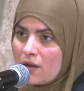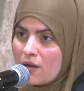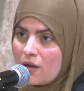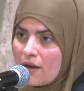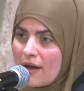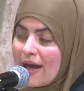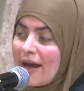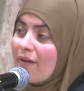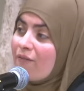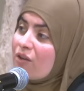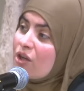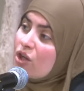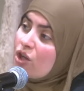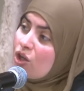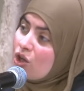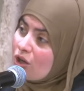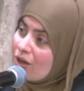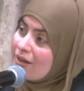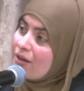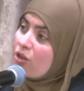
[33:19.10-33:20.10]
Having
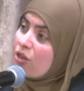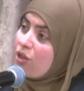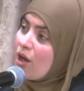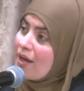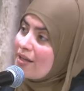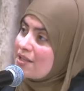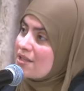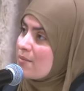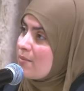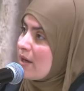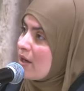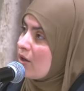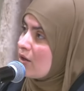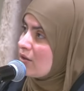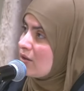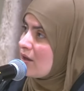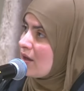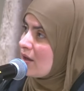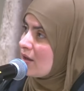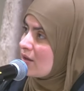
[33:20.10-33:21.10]
good thoughts about
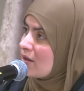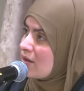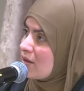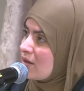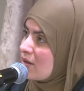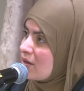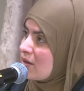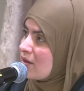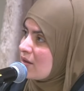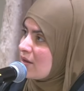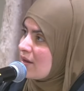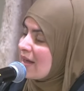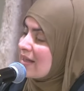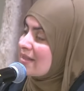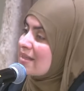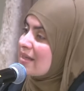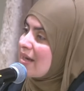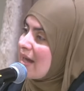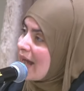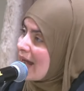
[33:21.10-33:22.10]
Allah. It's
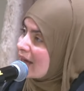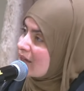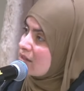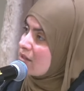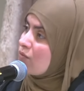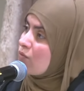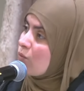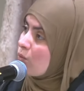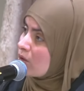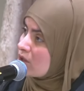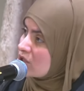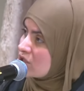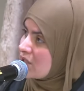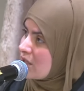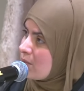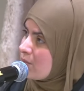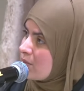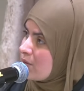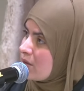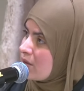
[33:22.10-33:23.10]
an act of
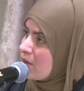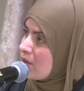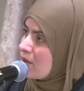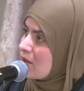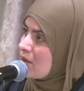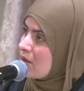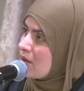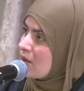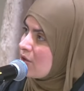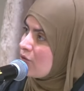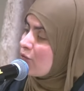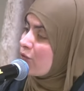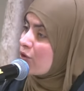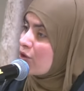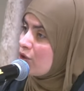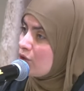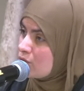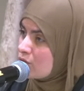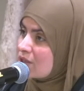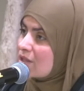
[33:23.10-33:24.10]
worship for
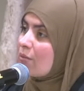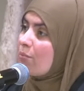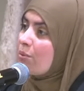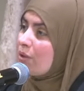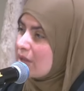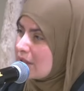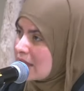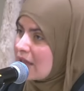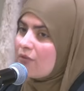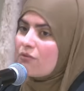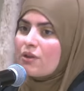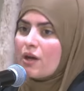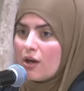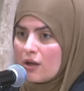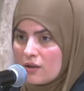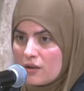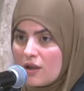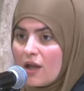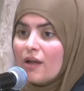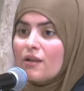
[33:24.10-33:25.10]
you to believe that
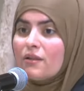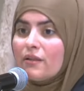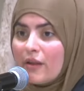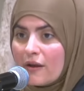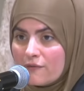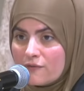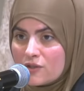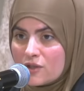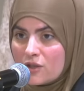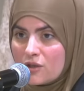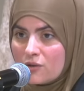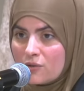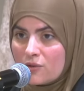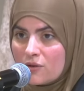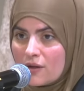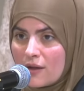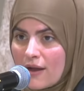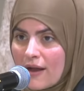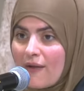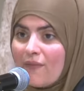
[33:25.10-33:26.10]
Allah loves
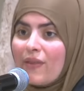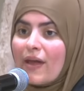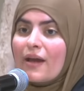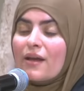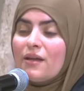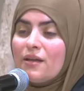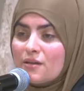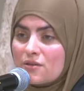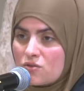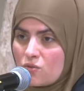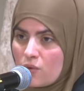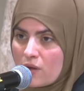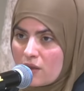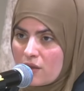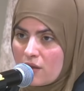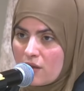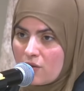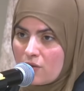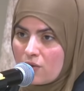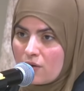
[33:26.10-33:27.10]
you and that He is
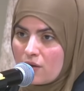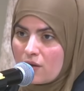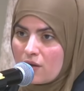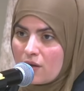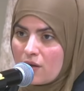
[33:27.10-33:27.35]
with you.